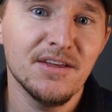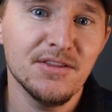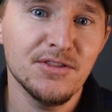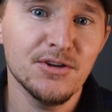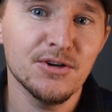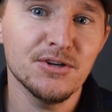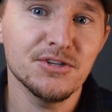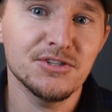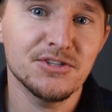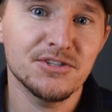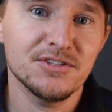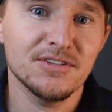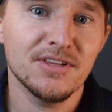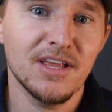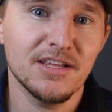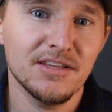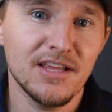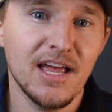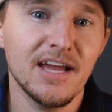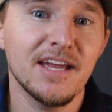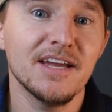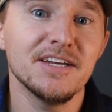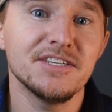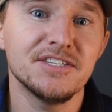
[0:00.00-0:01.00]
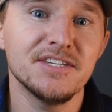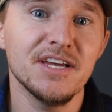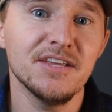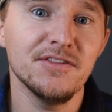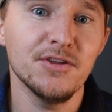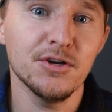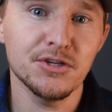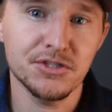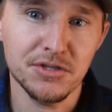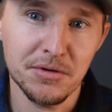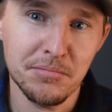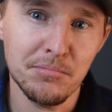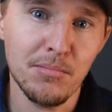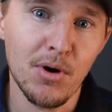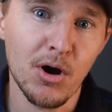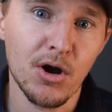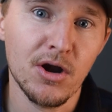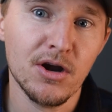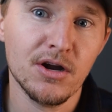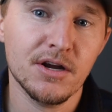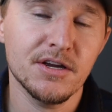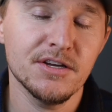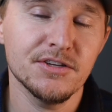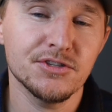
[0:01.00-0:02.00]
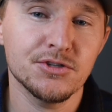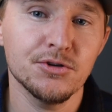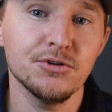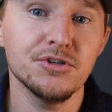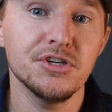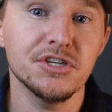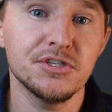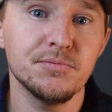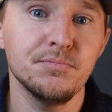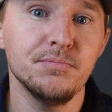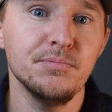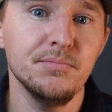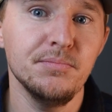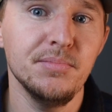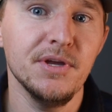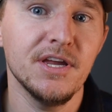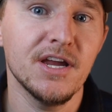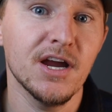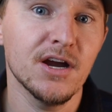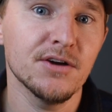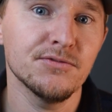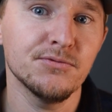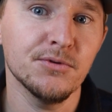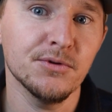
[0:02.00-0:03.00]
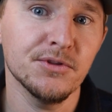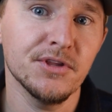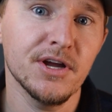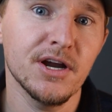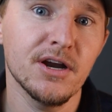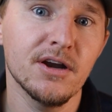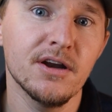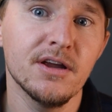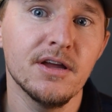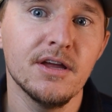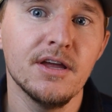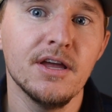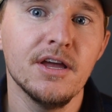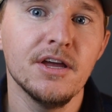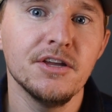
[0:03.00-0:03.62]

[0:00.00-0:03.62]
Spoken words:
There's, like I said, there's a mark, and so just be careful there.